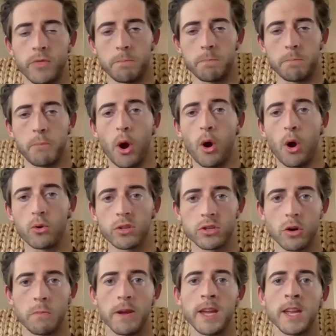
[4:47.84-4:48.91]
postal
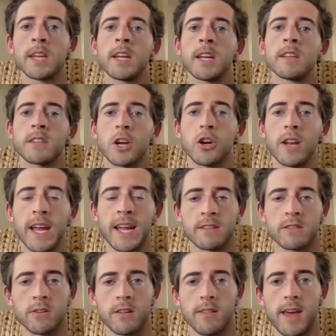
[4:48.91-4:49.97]
banking is a good answer
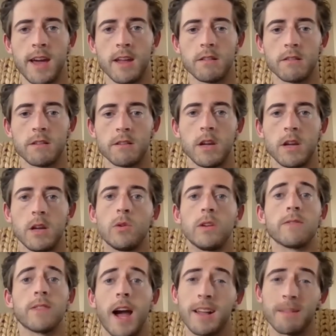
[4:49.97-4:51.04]
to that. Mm-hmm. We've got
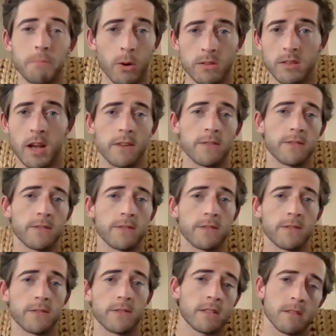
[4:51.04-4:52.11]
post office,
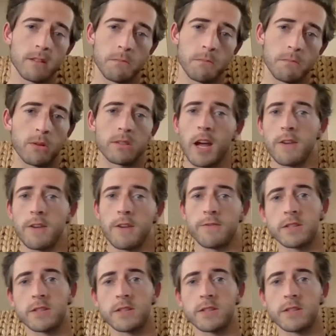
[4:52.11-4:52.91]
post offices all